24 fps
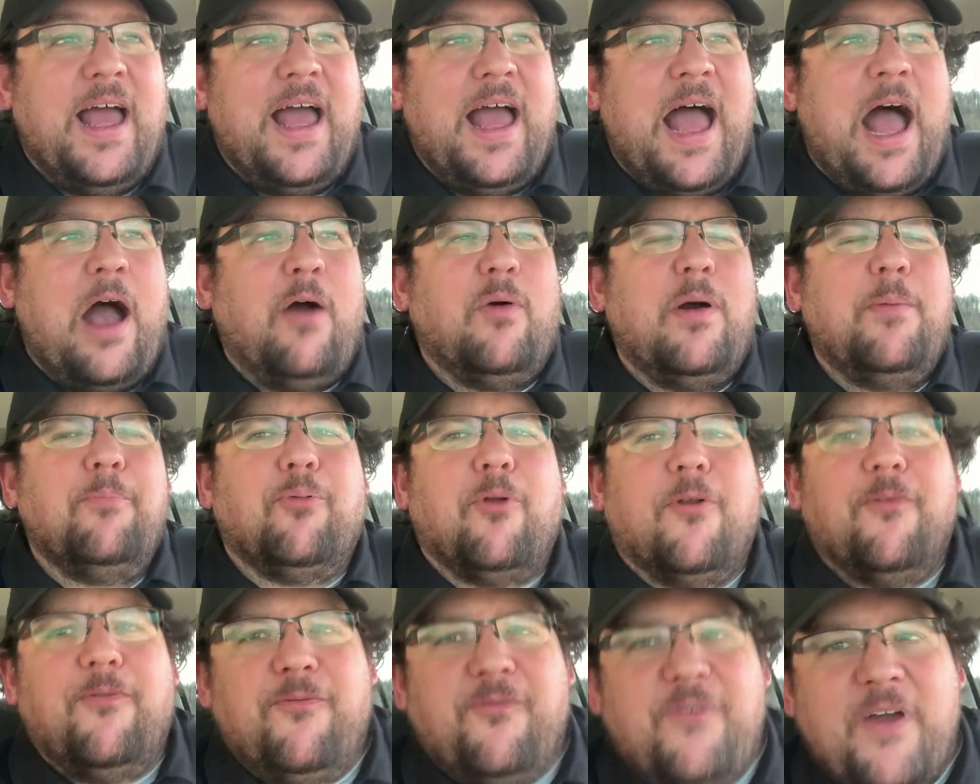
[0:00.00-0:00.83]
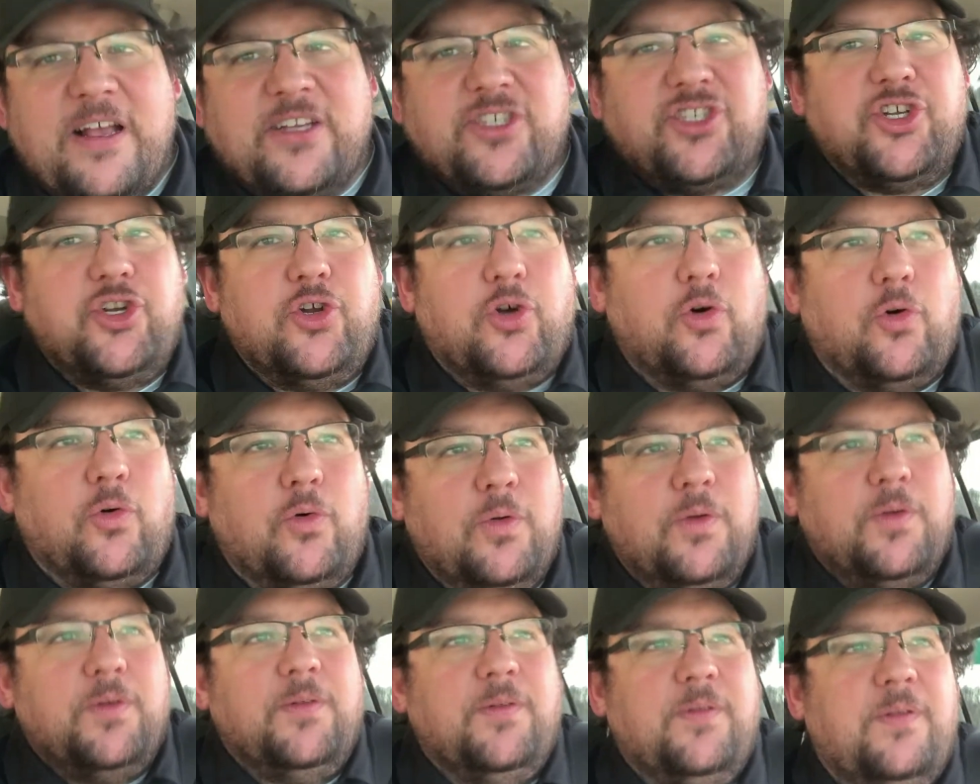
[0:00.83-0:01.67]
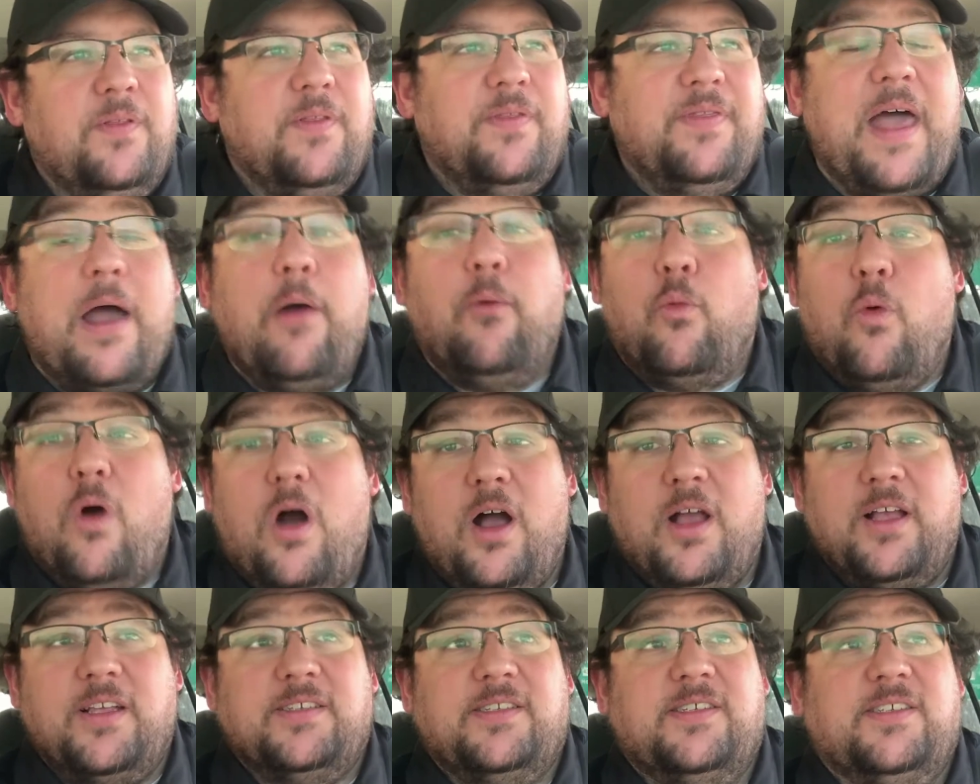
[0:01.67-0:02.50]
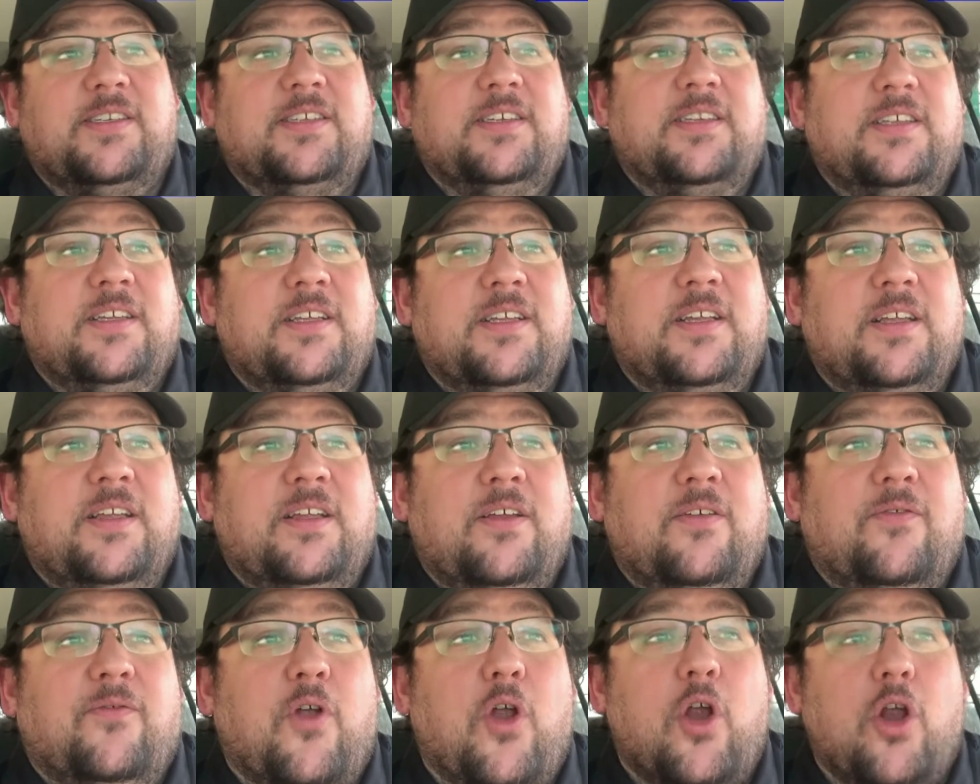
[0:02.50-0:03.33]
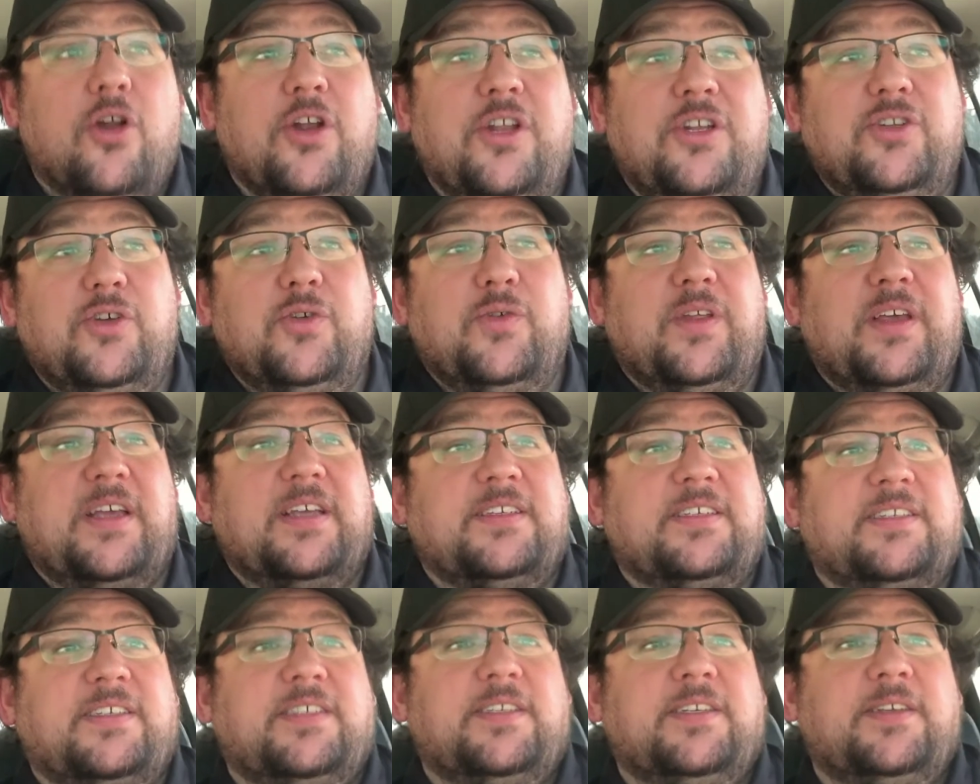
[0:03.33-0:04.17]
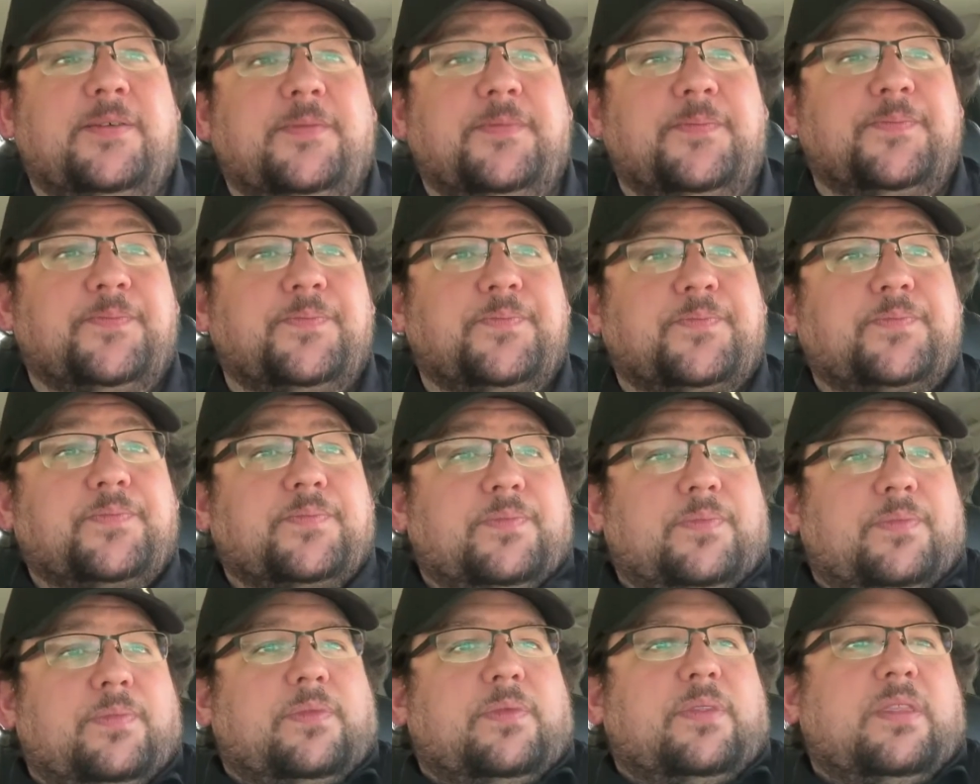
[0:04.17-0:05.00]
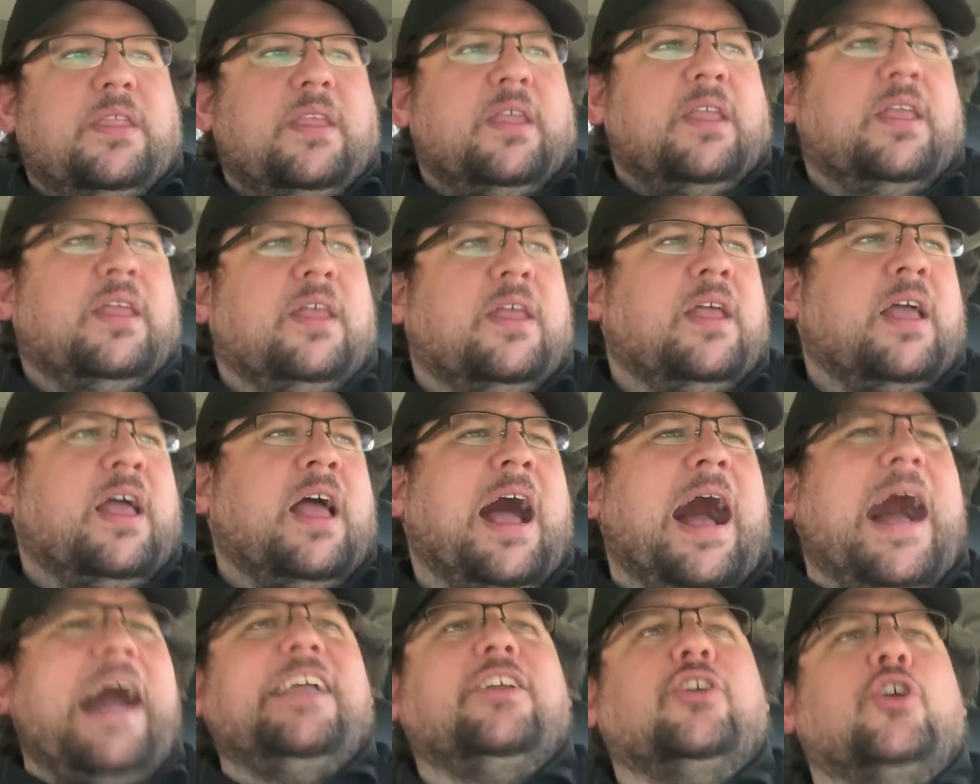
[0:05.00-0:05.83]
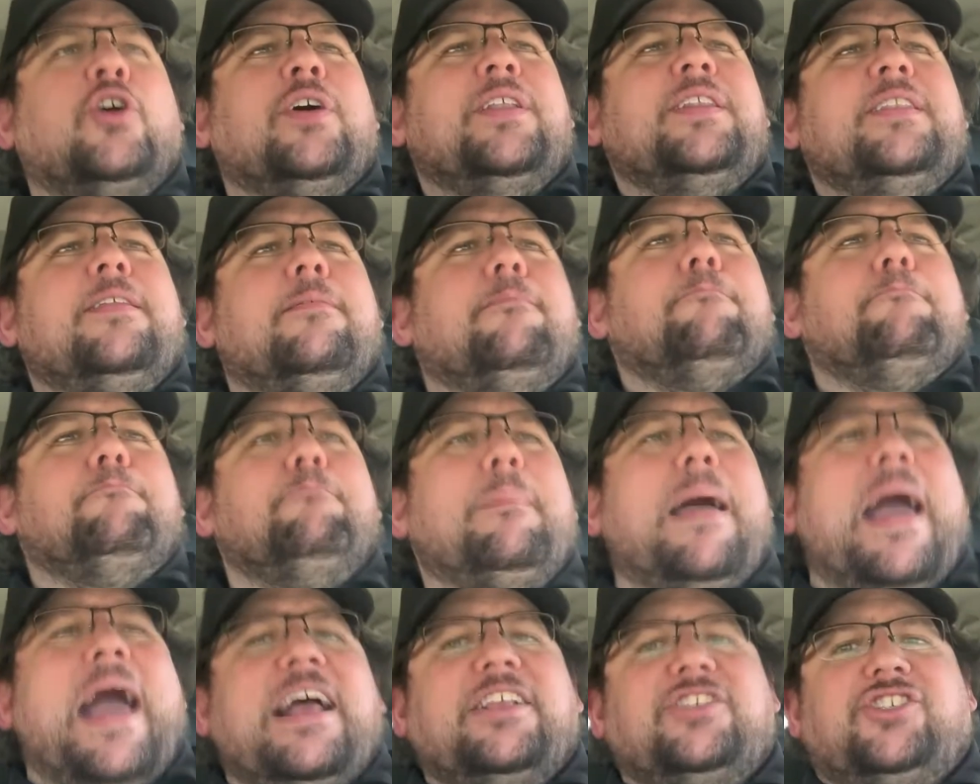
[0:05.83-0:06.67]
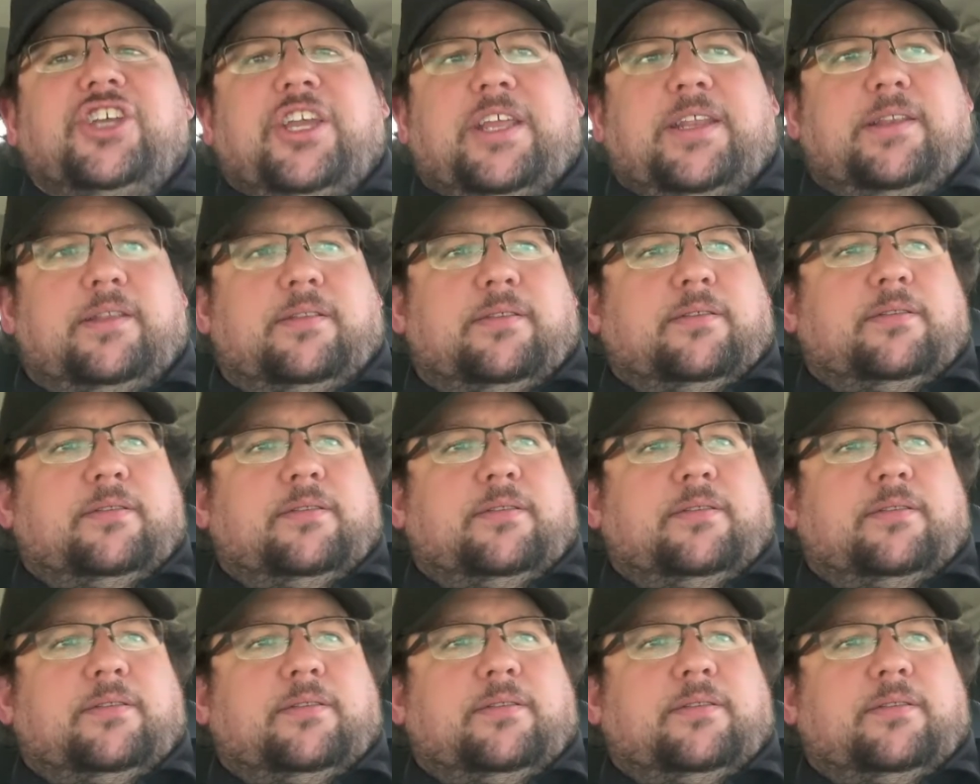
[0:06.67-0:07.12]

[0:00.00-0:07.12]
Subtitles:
how unprofessional that was for her to do this. I couldn't imagine.